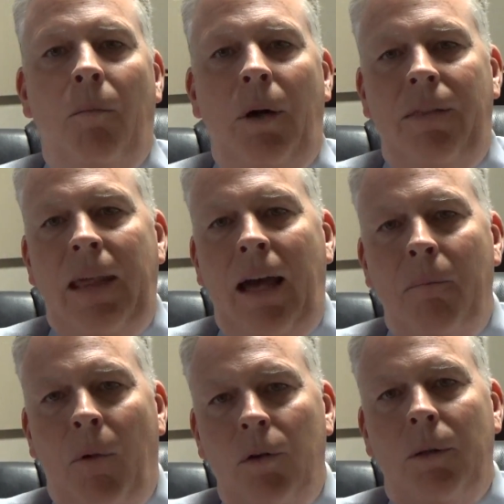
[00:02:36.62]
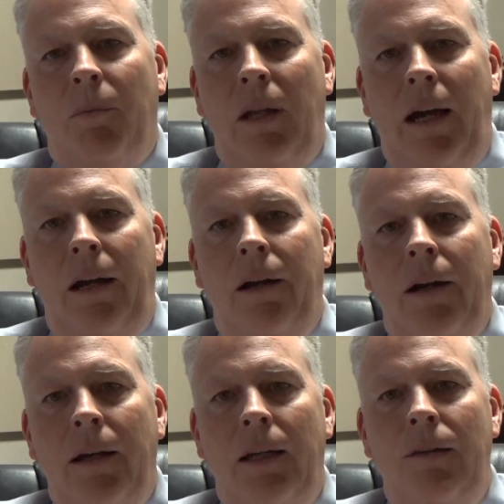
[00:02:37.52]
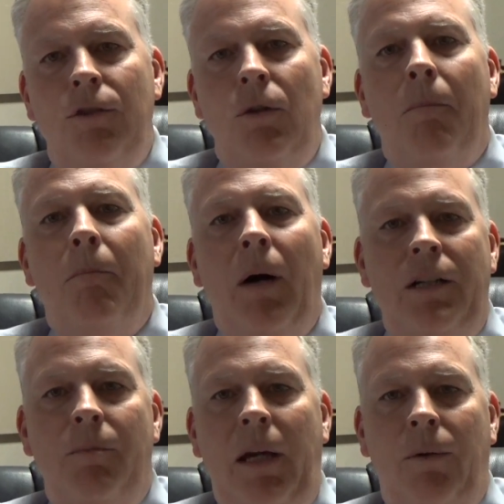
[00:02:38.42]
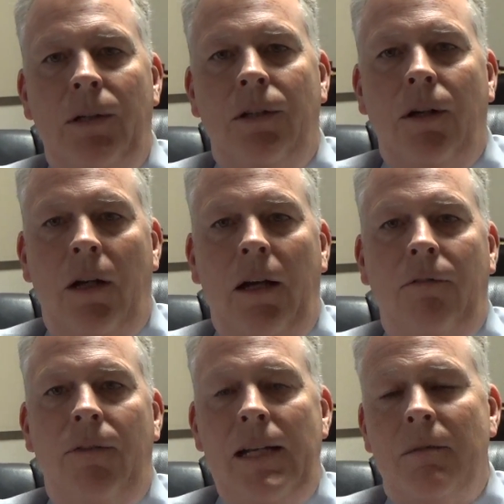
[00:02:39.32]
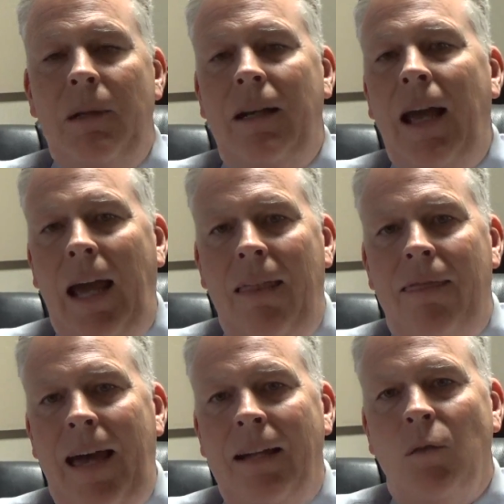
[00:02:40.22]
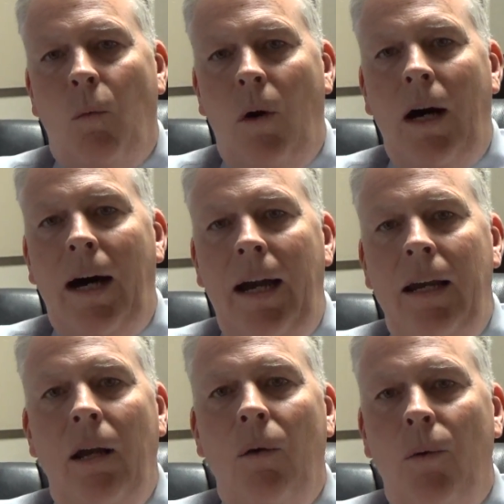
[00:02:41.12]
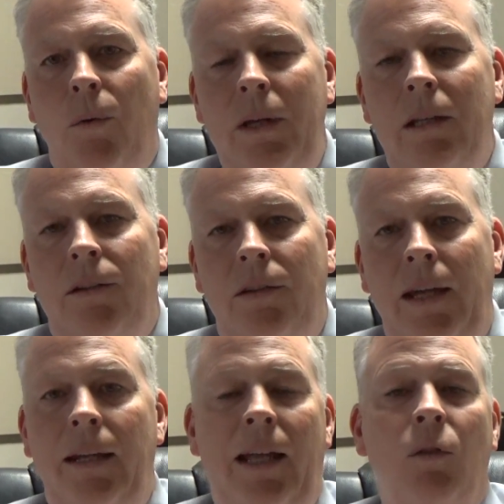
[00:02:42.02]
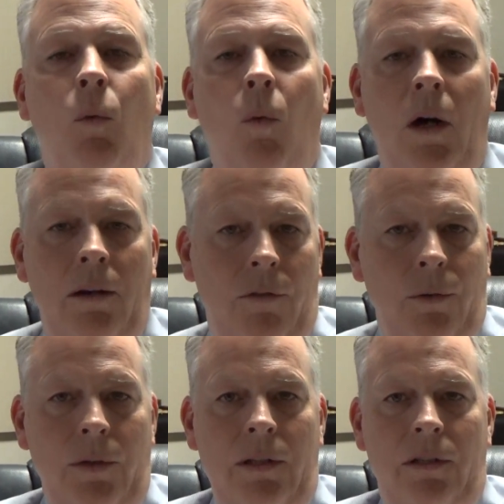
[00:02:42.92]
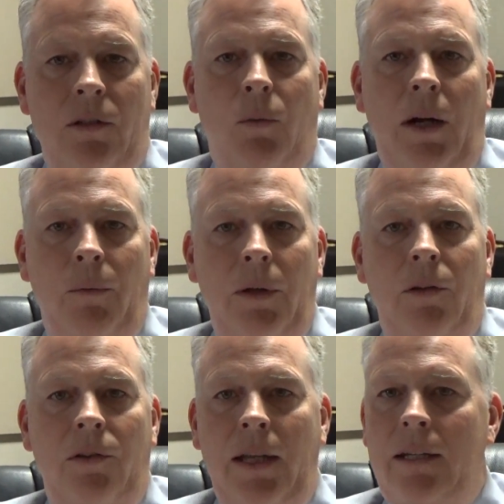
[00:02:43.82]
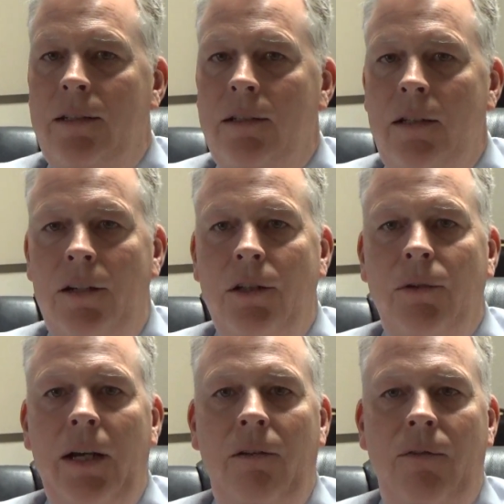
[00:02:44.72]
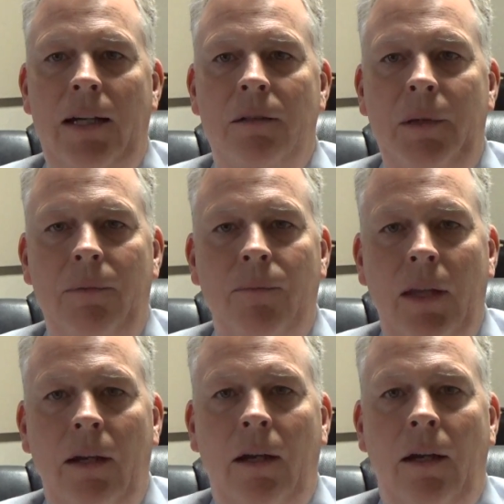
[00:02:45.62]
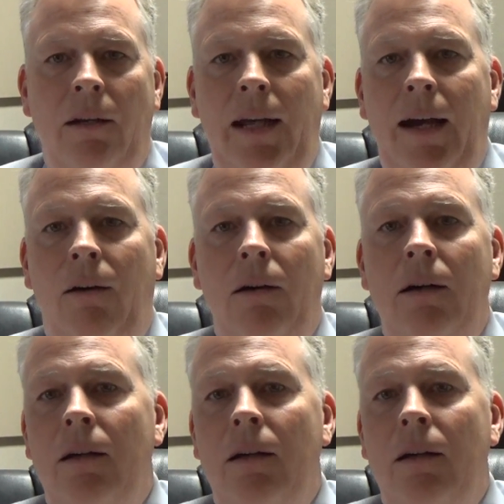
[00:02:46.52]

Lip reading: But that multiplier gives you a much better return on investment, and that's why real estate, that's one of the reasons why real estate is such a great investment. Now,